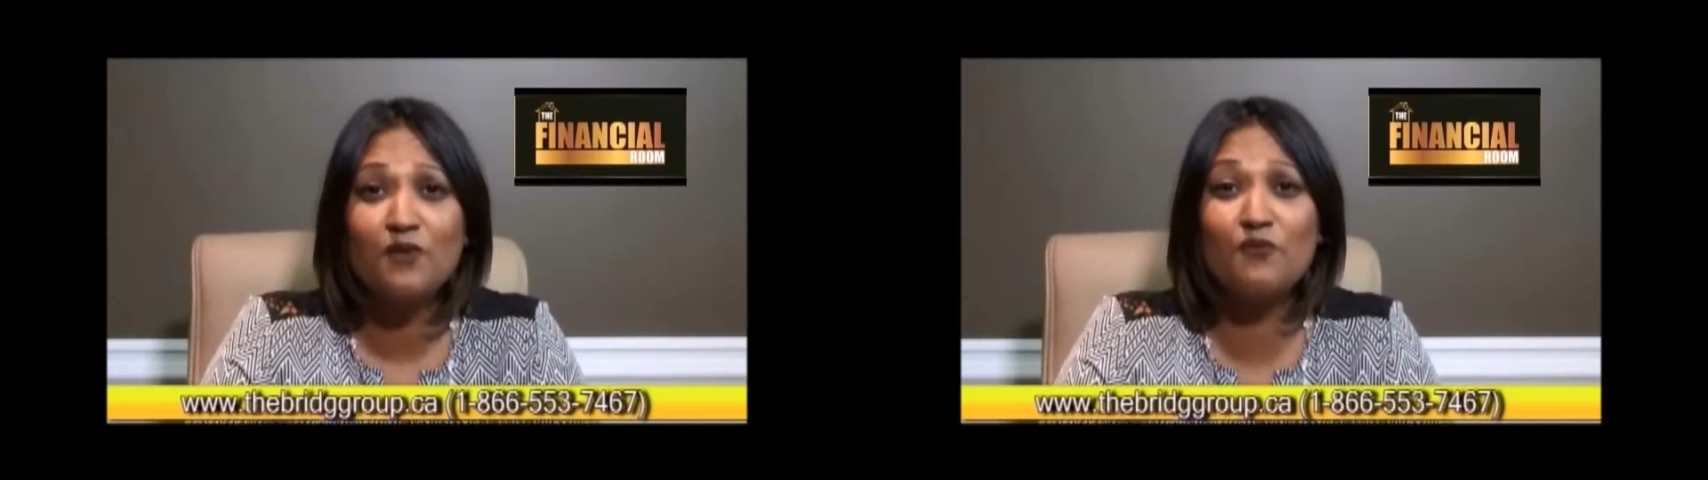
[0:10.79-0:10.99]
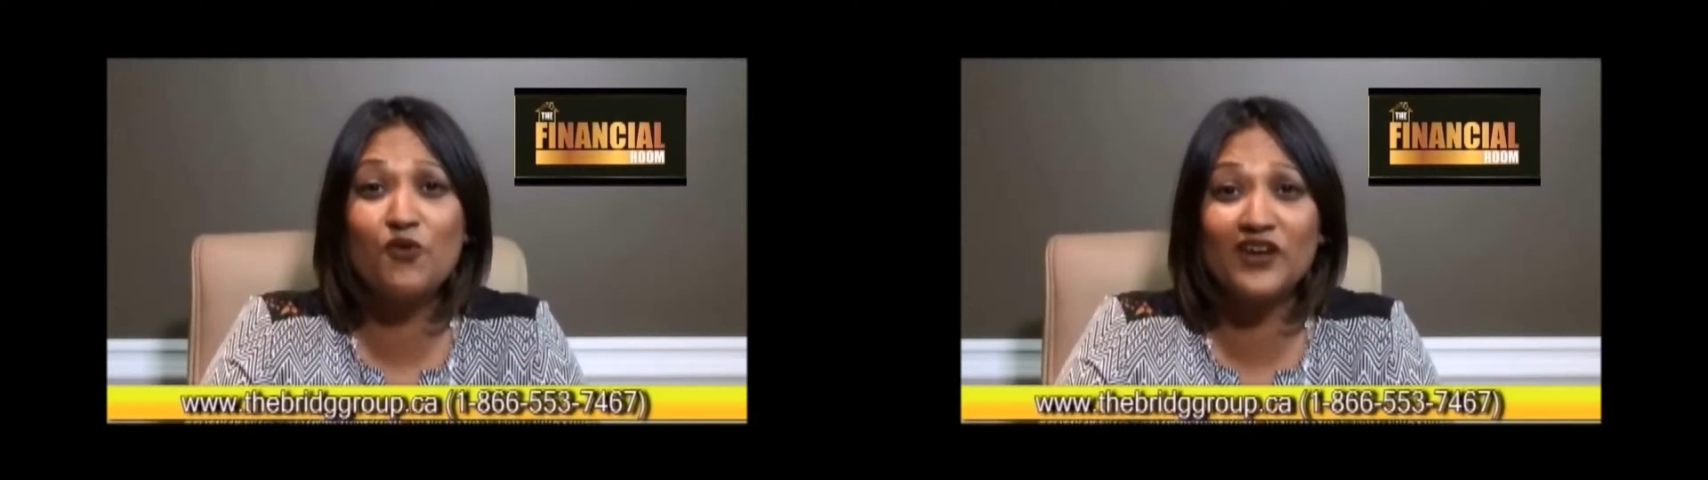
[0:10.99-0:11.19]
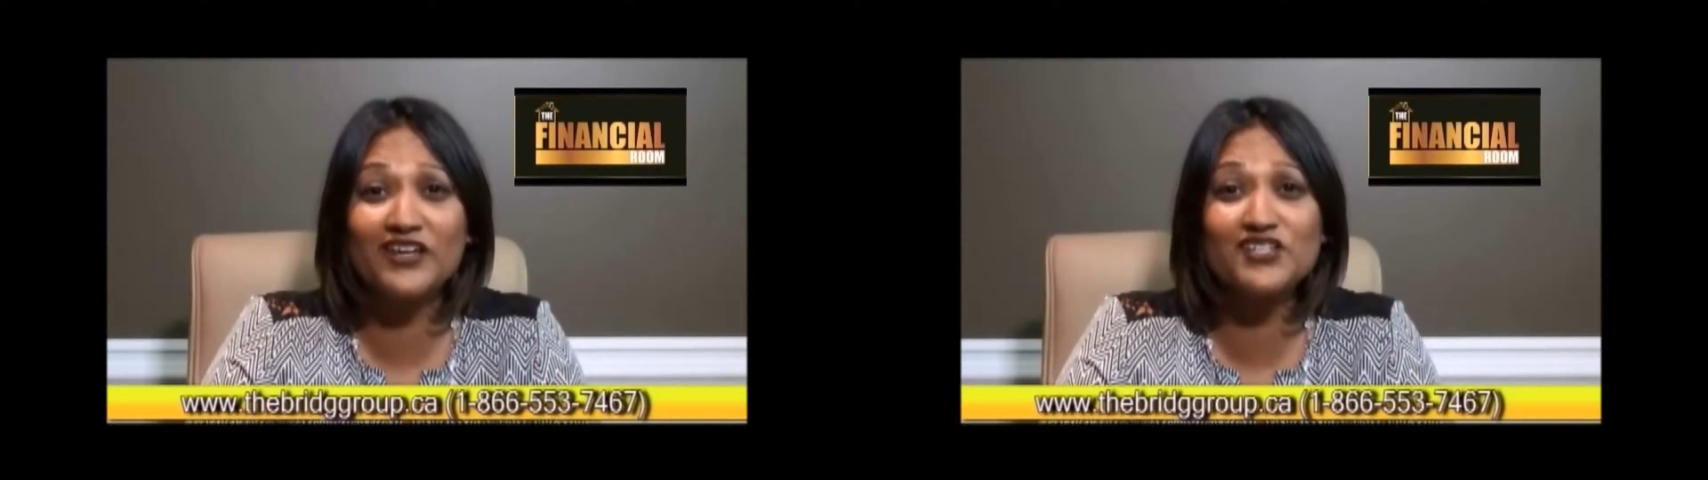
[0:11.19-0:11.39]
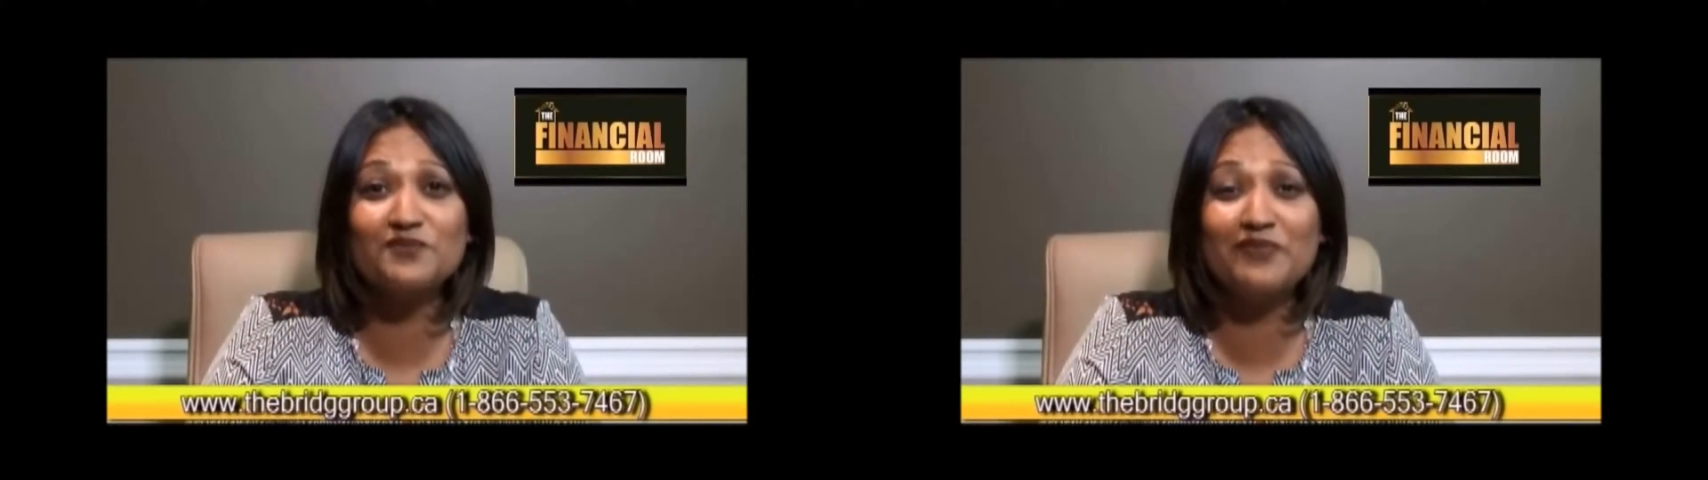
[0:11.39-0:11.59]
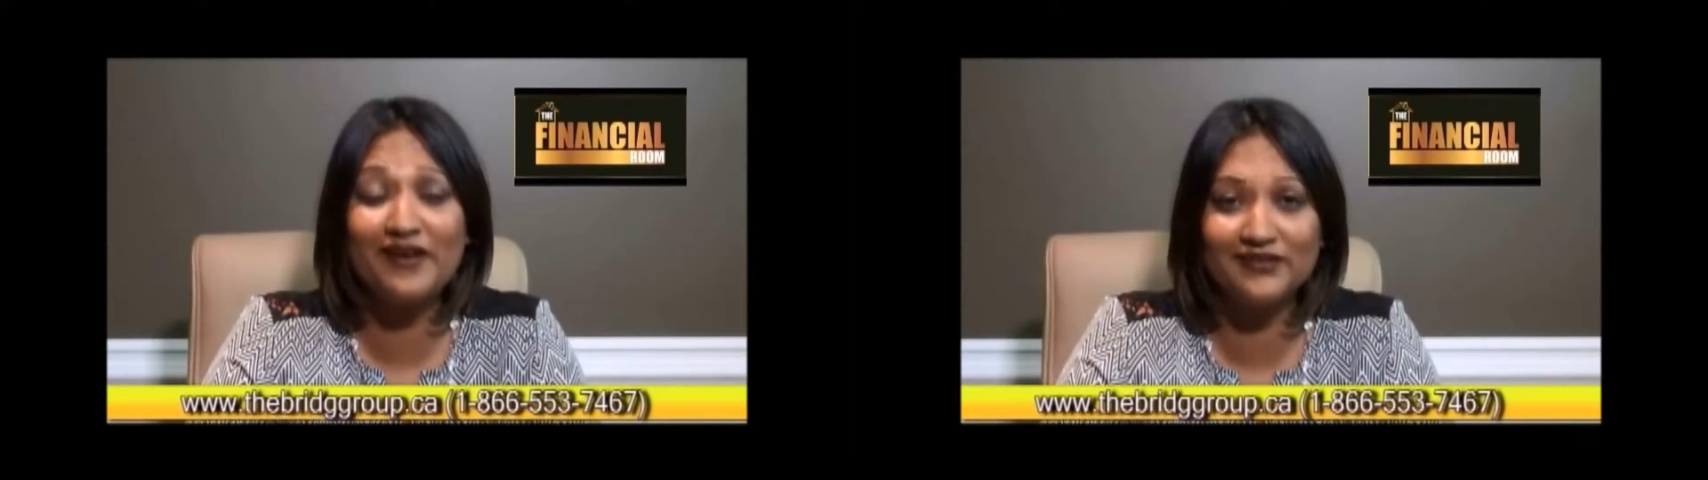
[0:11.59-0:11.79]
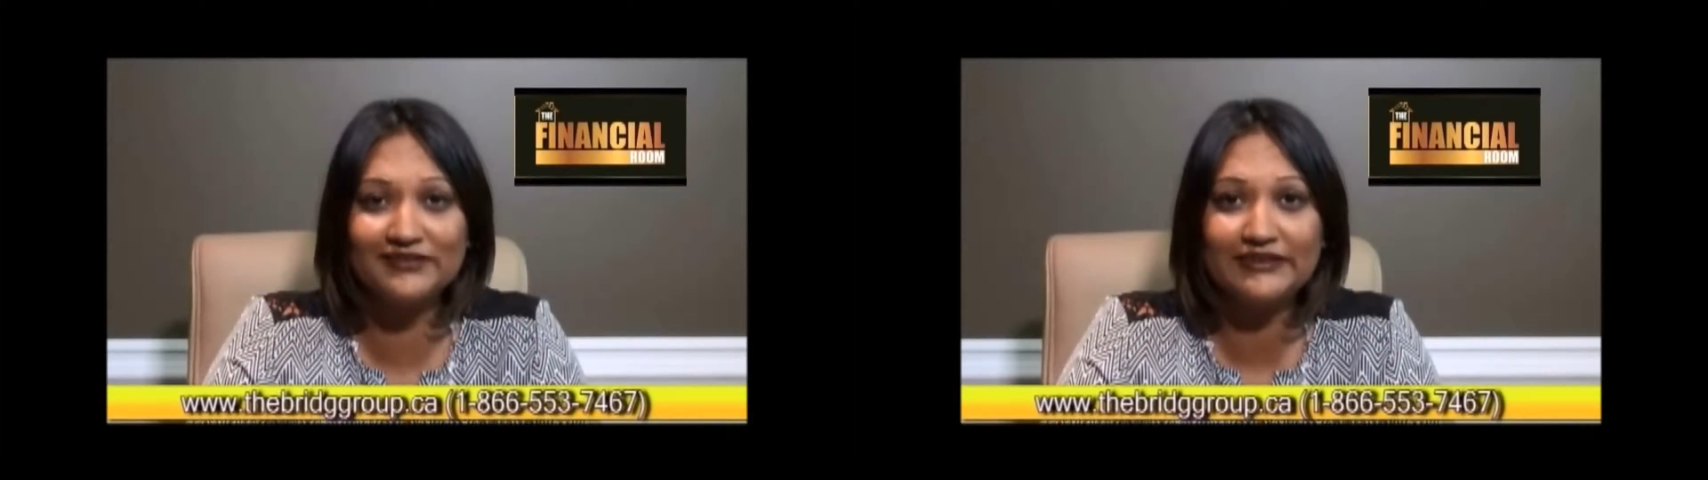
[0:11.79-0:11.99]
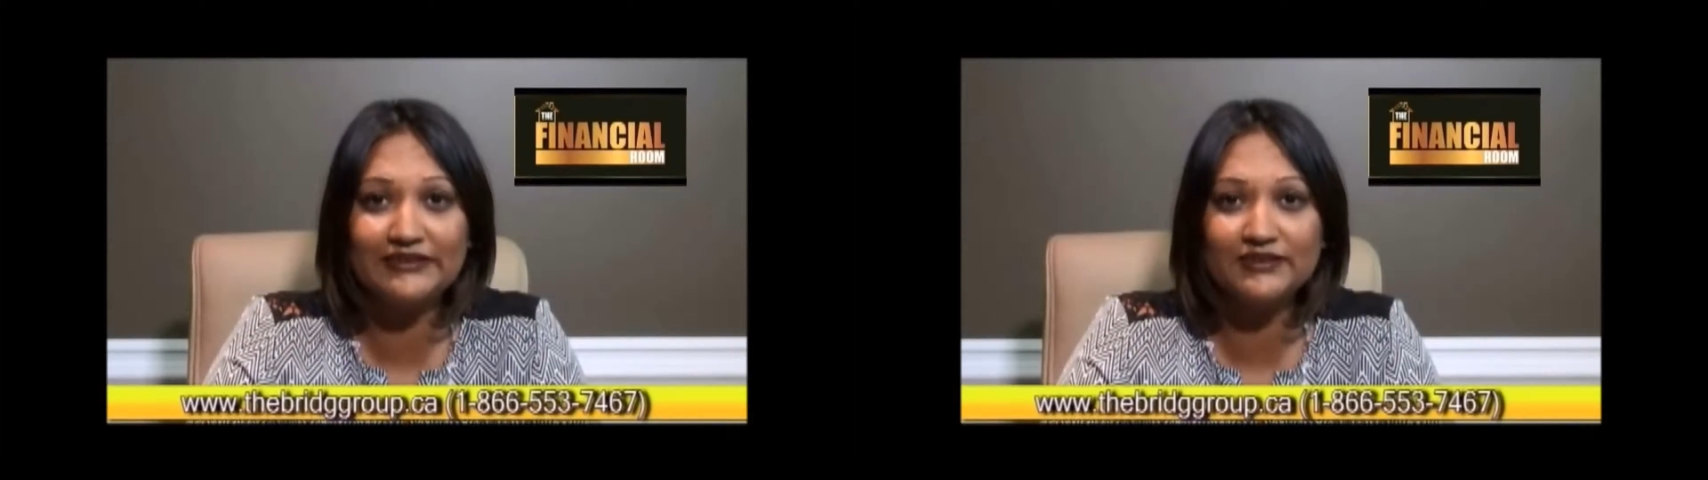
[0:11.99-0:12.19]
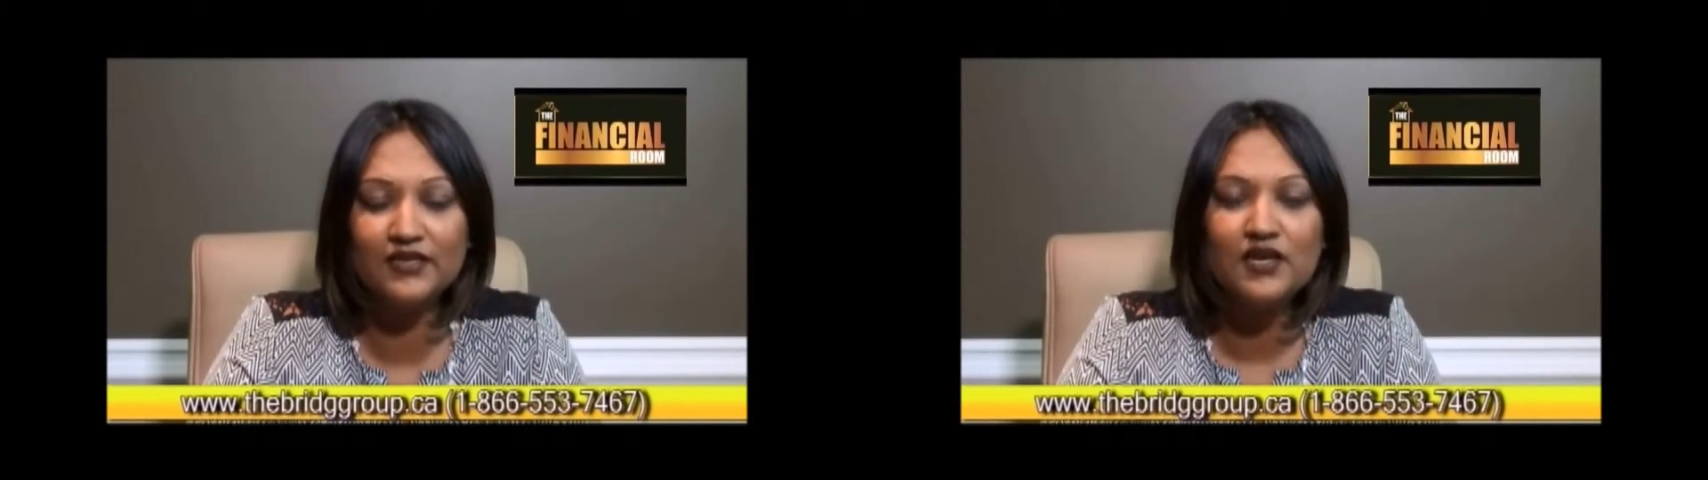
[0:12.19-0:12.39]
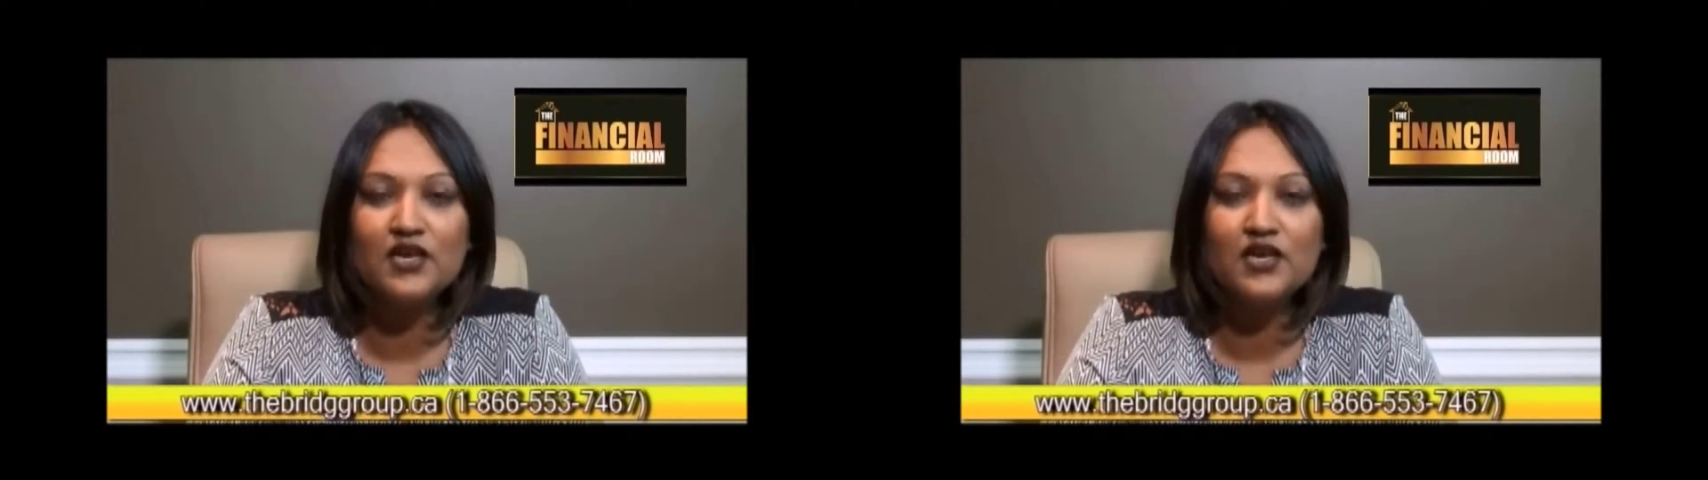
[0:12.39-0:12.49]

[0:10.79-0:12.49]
mortgage penalties.